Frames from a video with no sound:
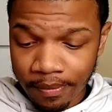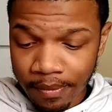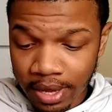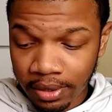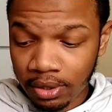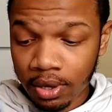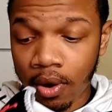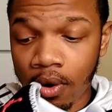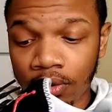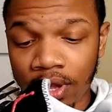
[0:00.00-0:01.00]
the
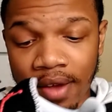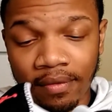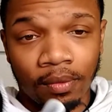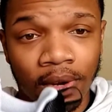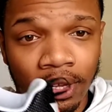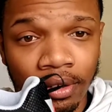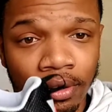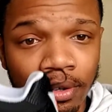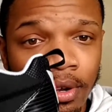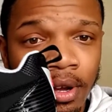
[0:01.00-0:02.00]
midsole. You have a
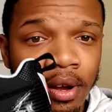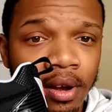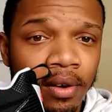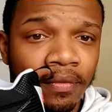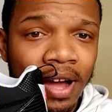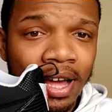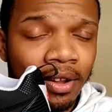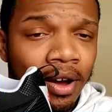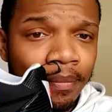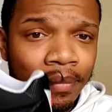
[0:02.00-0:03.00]
regular
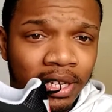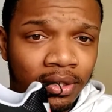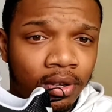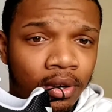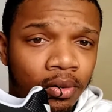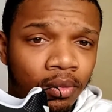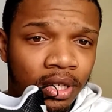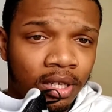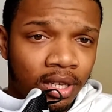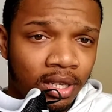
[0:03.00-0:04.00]
Phylon midsole,
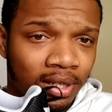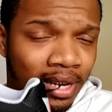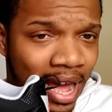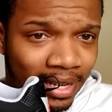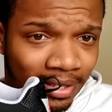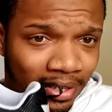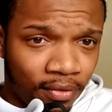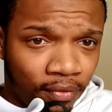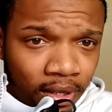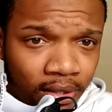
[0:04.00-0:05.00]
which is not
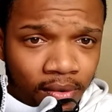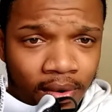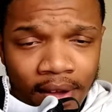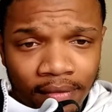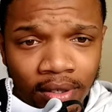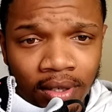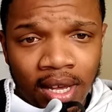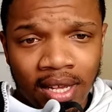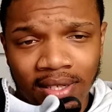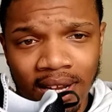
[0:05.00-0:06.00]
stiff whatsoever.
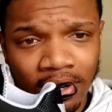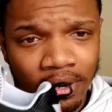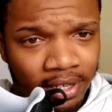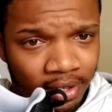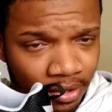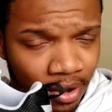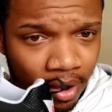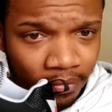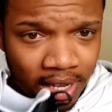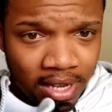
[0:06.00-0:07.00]
It's not crazy
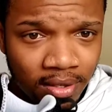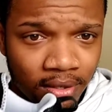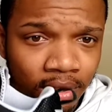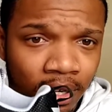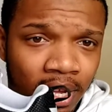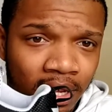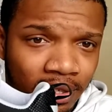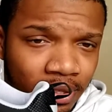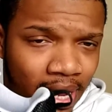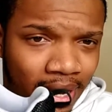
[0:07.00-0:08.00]
soft either.
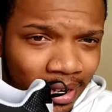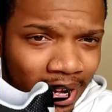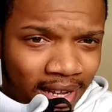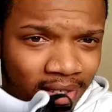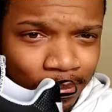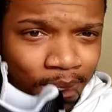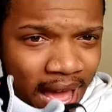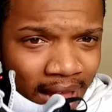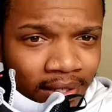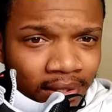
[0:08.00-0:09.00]
It's like a nice
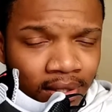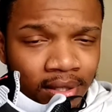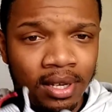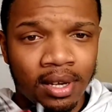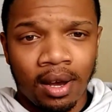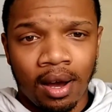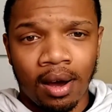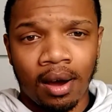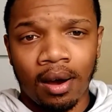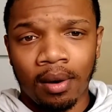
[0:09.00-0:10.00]
balance.
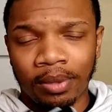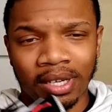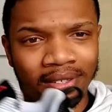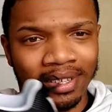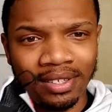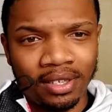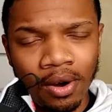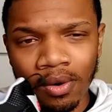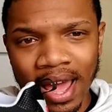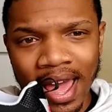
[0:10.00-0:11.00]
But it
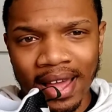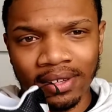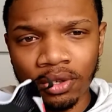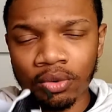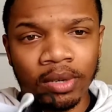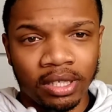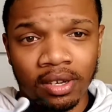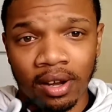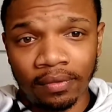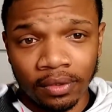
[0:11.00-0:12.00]
don't add too much
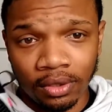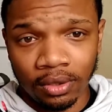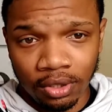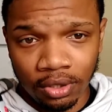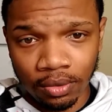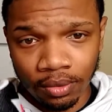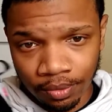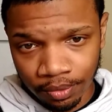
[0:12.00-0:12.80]
comfort to the shoe,